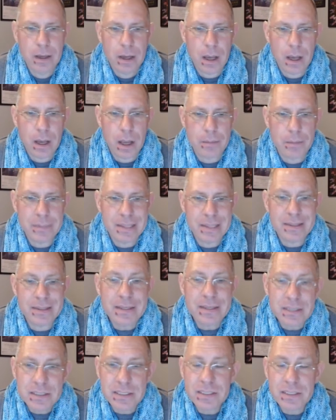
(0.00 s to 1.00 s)
um,
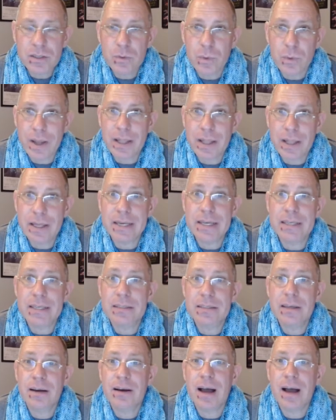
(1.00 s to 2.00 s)
this Cinderella is
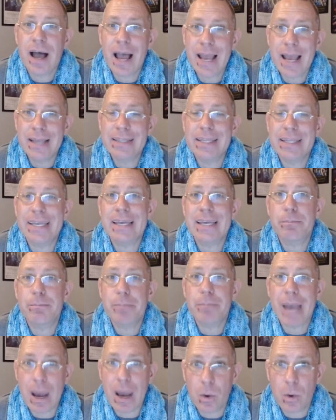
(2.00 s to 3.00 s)
highly
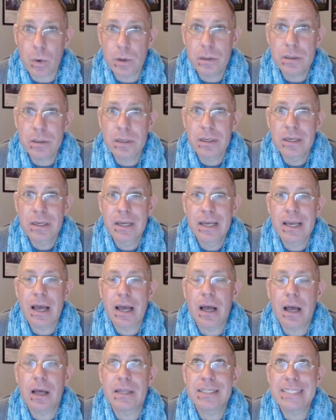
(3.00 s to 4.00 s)
empowered,
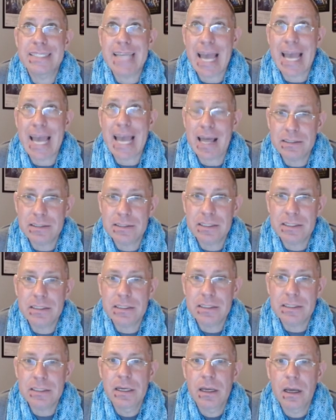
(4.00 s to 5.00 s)
uh, talented
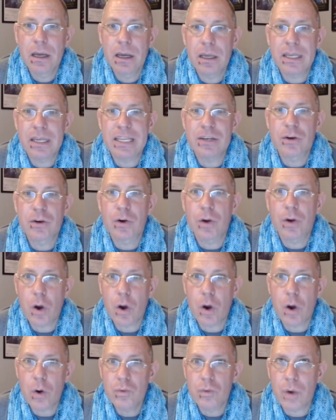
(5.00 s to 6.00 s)
in her
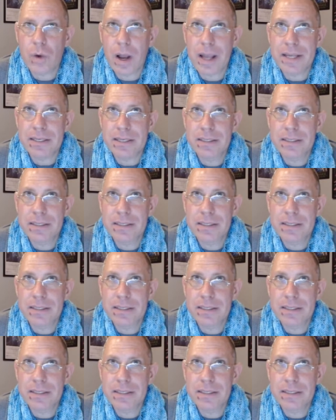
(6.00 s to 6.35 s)
own right,